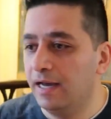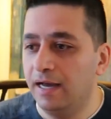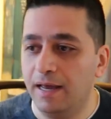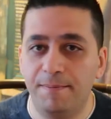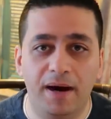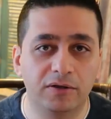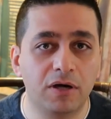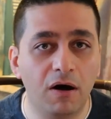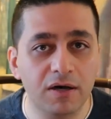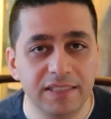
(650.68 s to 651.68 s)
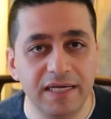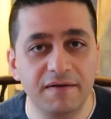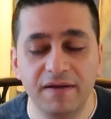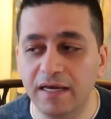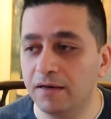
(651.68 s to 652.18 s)
about cost
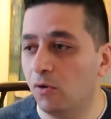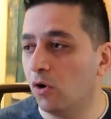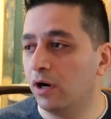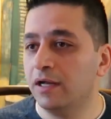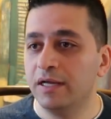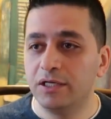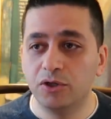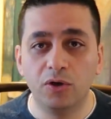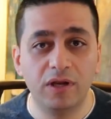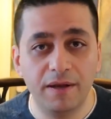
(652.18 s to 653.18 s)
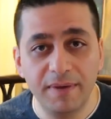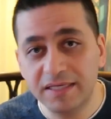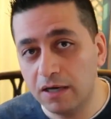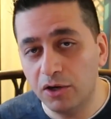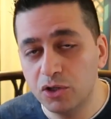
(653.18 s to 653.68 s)
saving, or
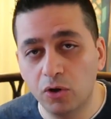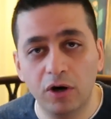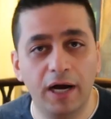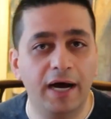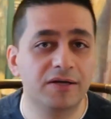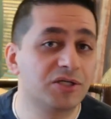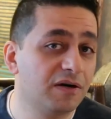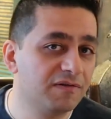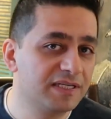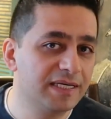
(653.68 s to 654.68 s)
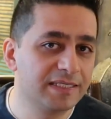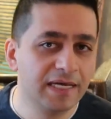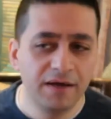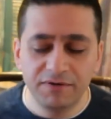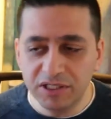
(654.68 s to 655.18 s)
limits on your services,
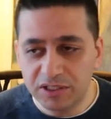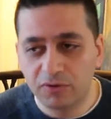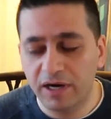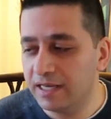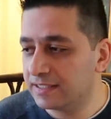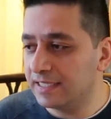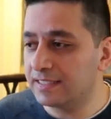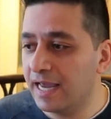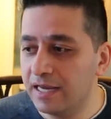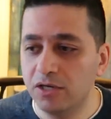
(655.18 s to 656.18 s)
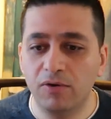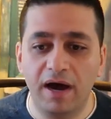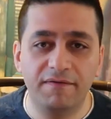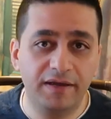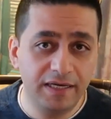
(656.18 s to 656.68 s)
which is a great. It says, hey, you
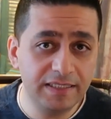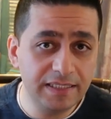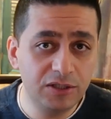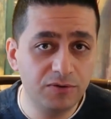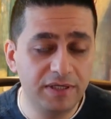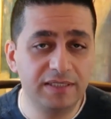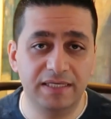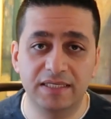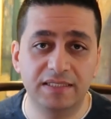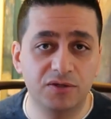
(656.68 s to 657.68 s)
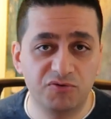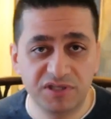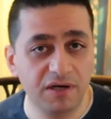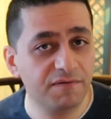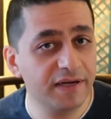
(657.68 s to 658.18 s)
have an EC2 instance, it's a
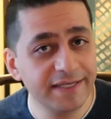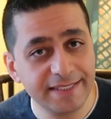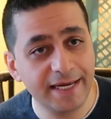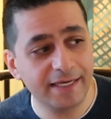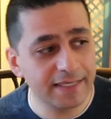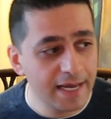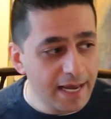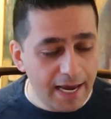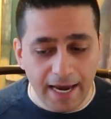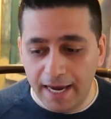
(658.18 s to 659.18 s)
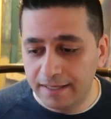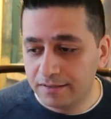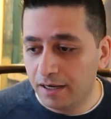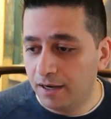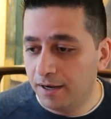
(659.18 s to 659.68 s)
reserve instance,
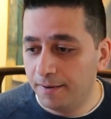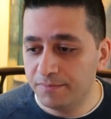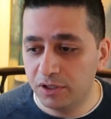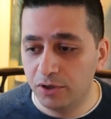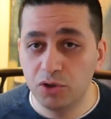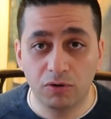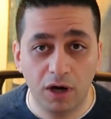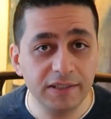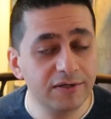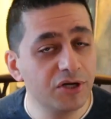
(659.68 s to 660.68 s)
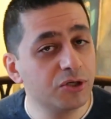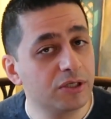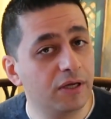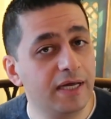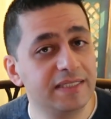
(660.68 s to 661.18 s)
and you're
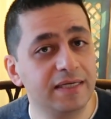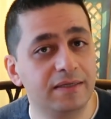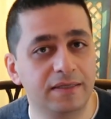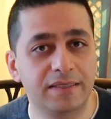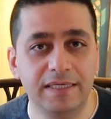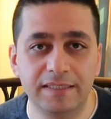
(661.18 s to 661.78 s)
underutilizing this